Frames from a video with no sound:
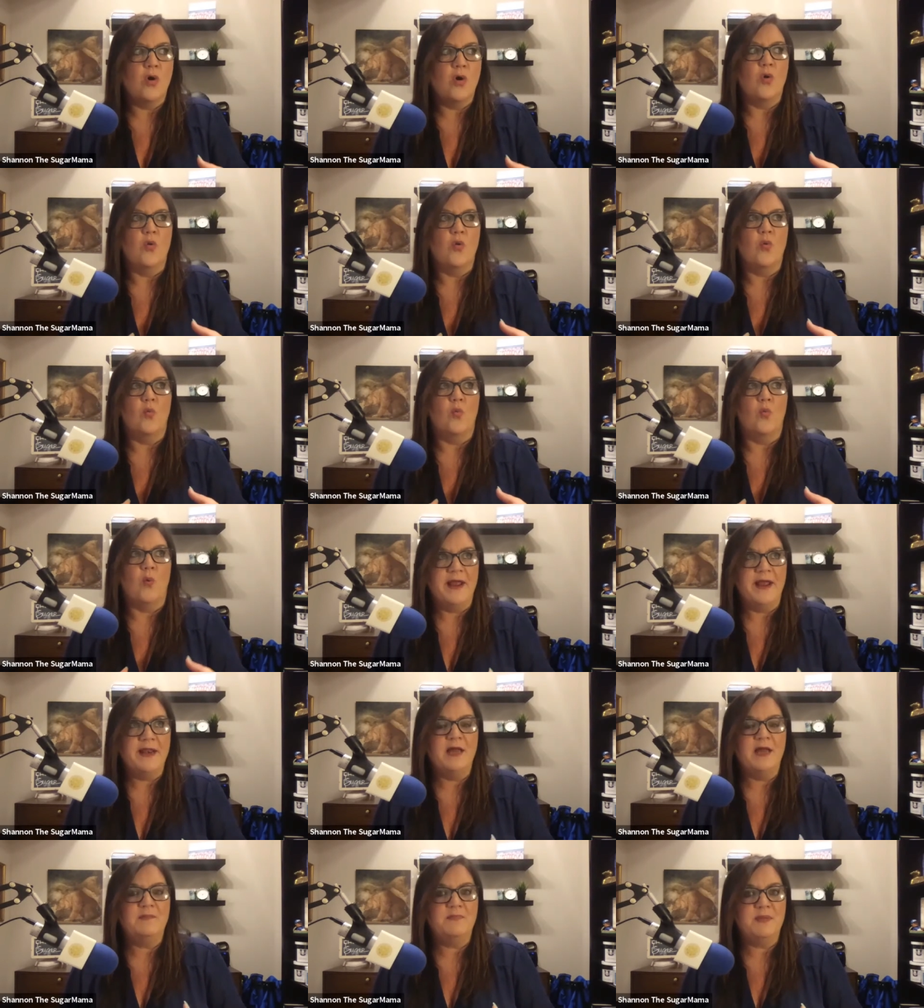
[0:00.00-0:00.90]
Why
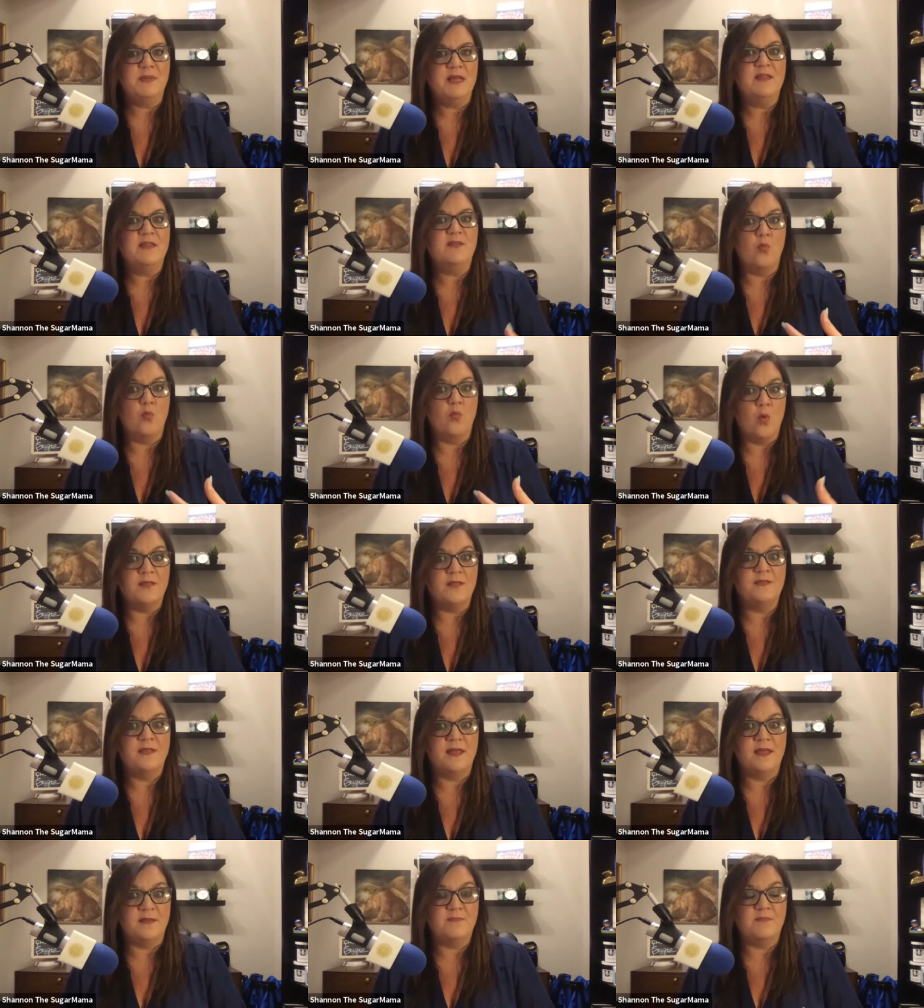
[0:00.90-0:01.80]
not be the one
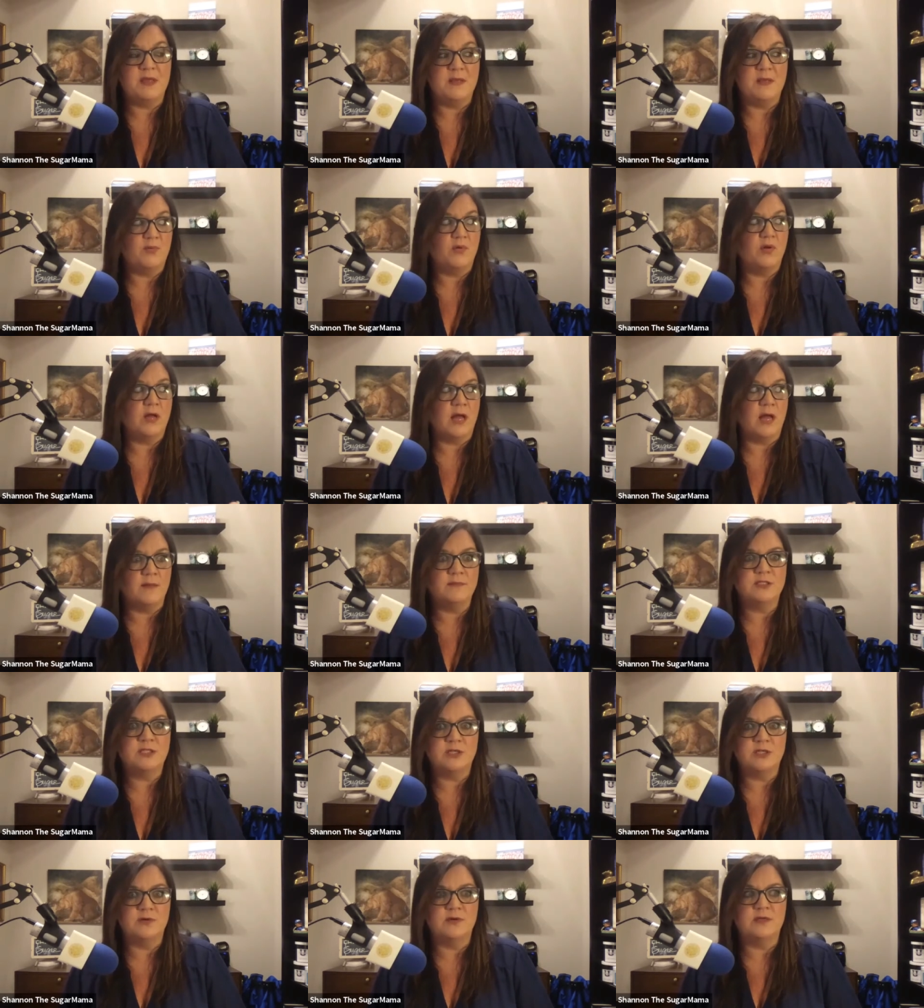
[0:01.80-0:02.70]
that people come
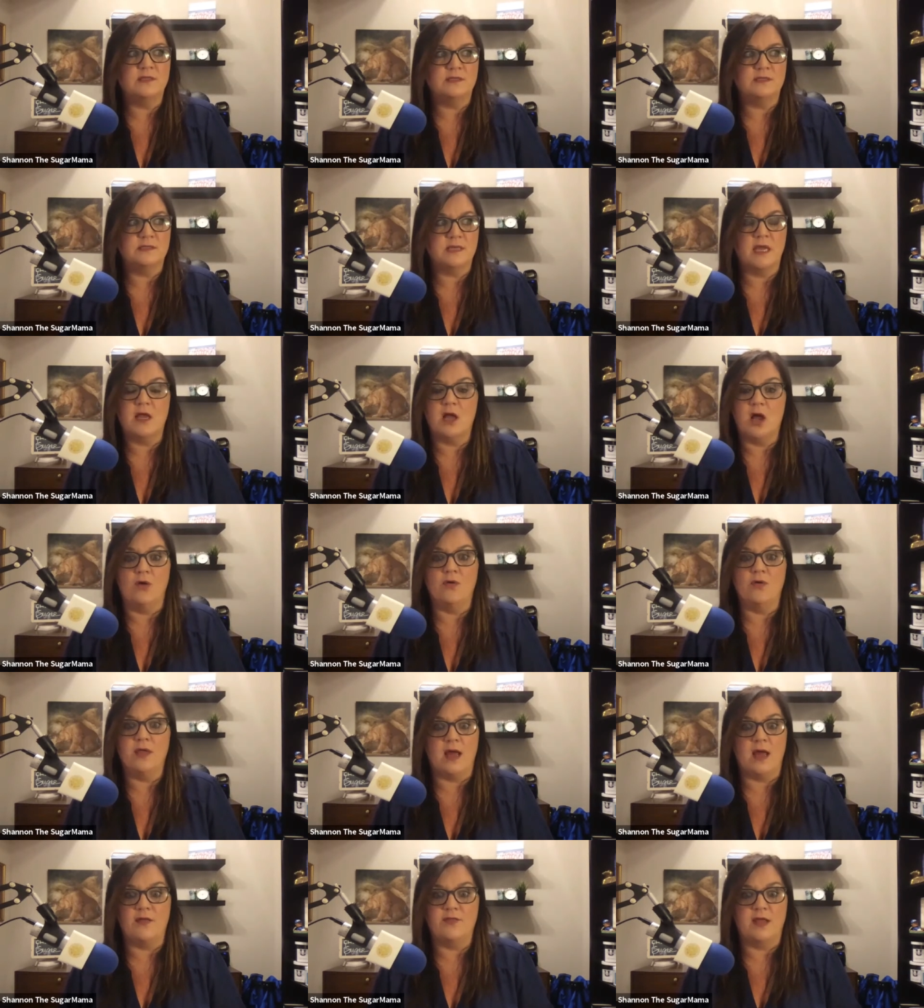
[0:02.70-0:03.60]
to and say, oh
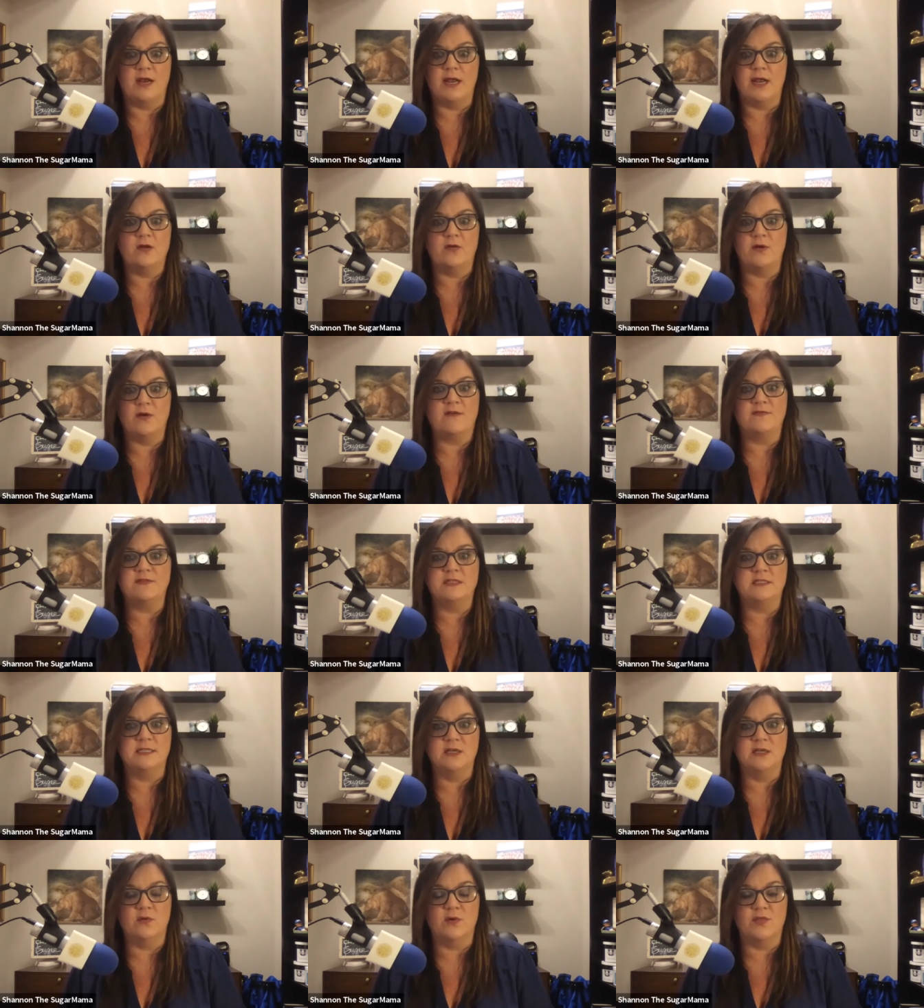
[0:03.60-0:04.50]
yeah, then I don't have to
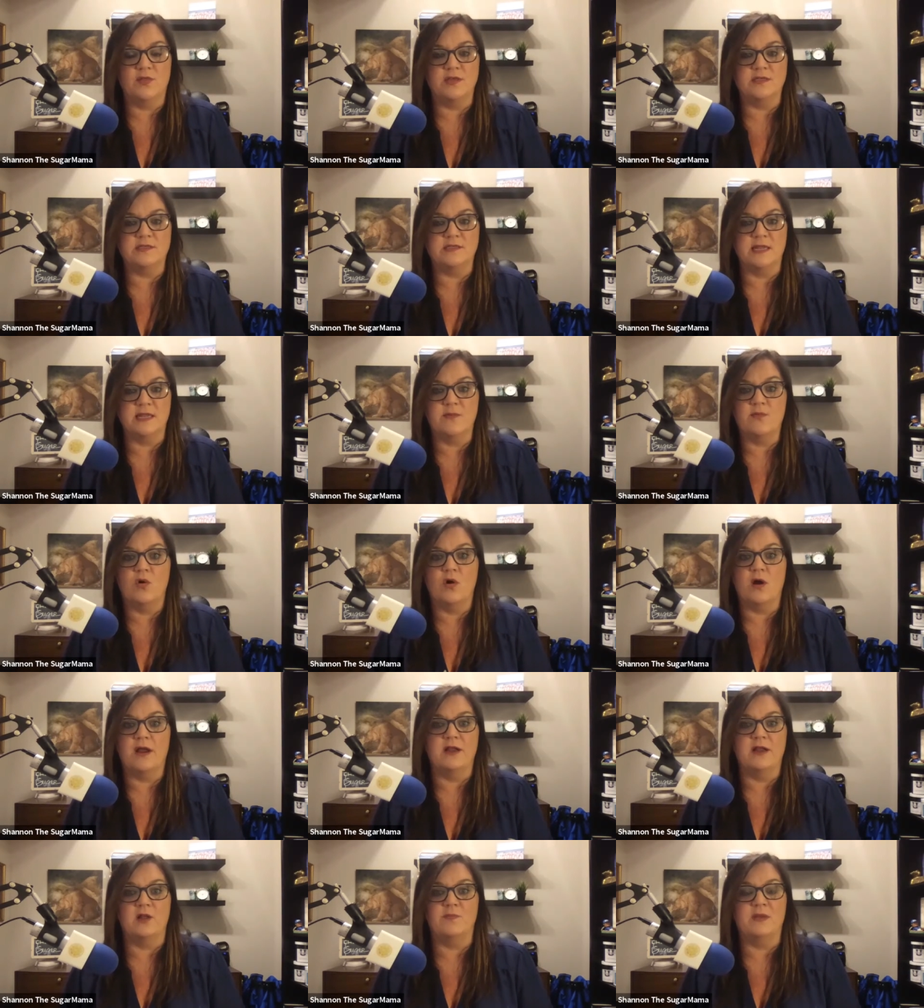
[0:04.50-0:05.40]
deal with this anymore.
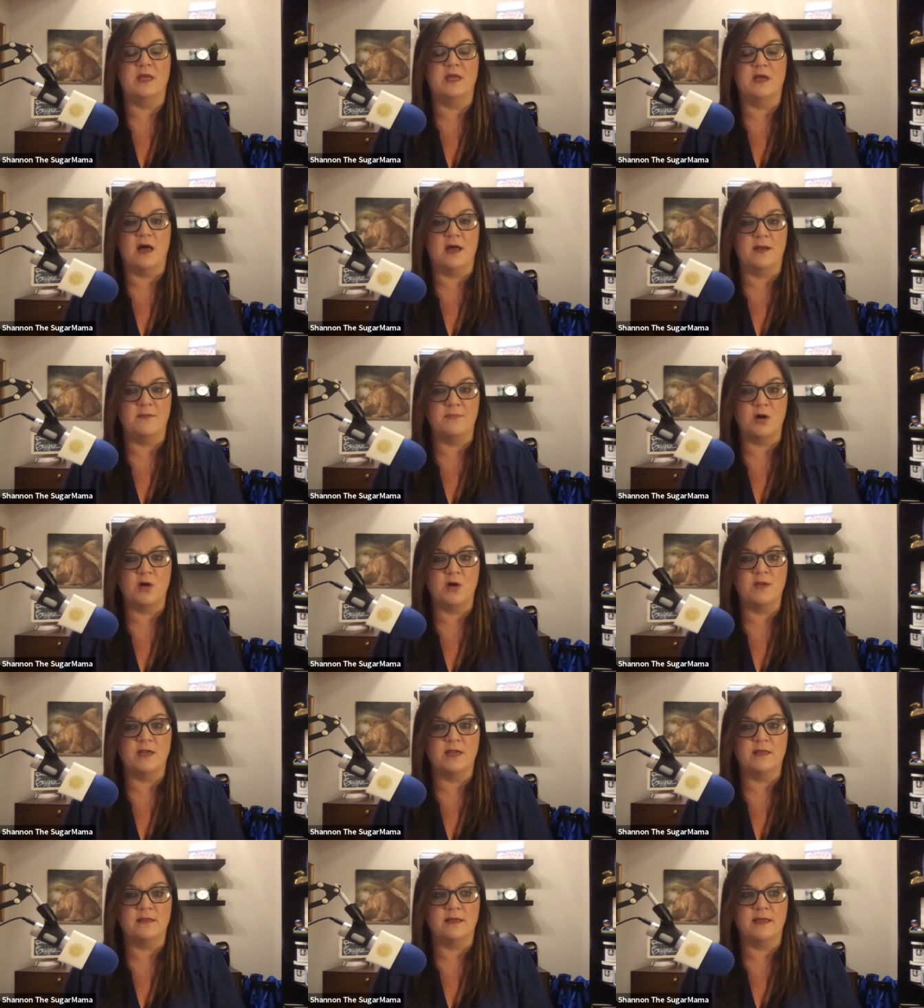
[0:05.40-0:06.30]
It'll be gone
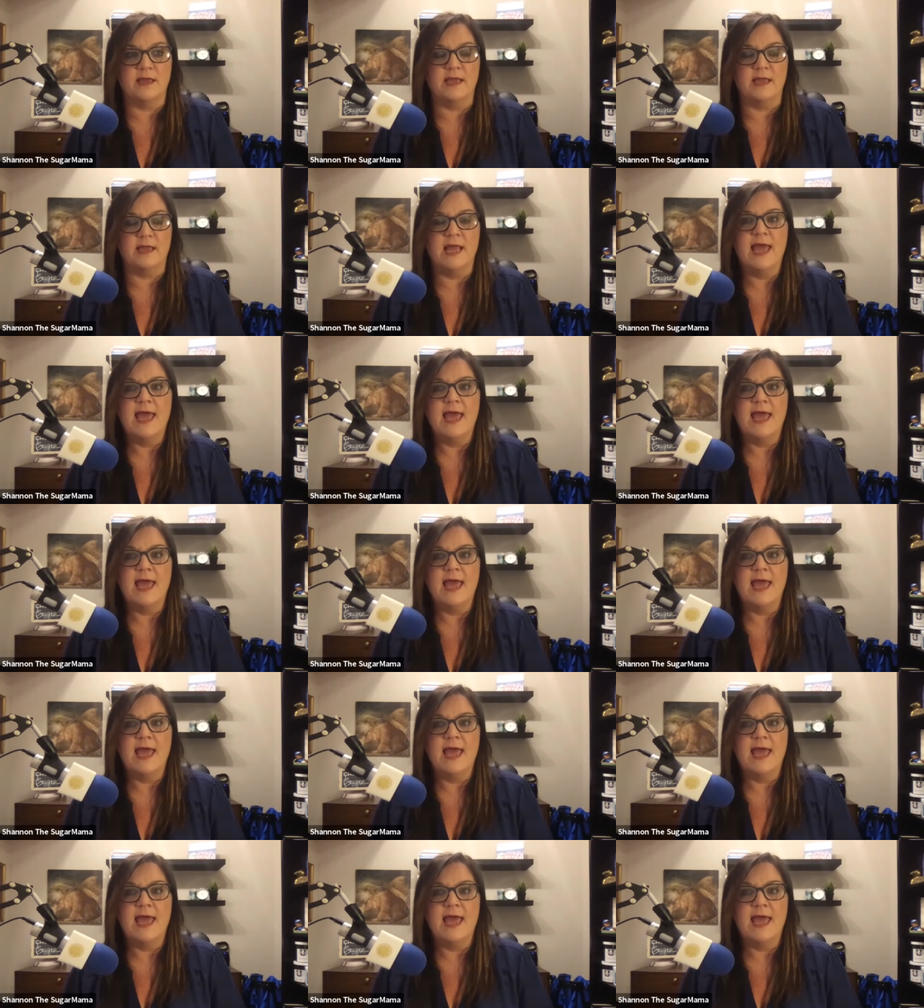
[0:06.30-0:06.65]
permanently.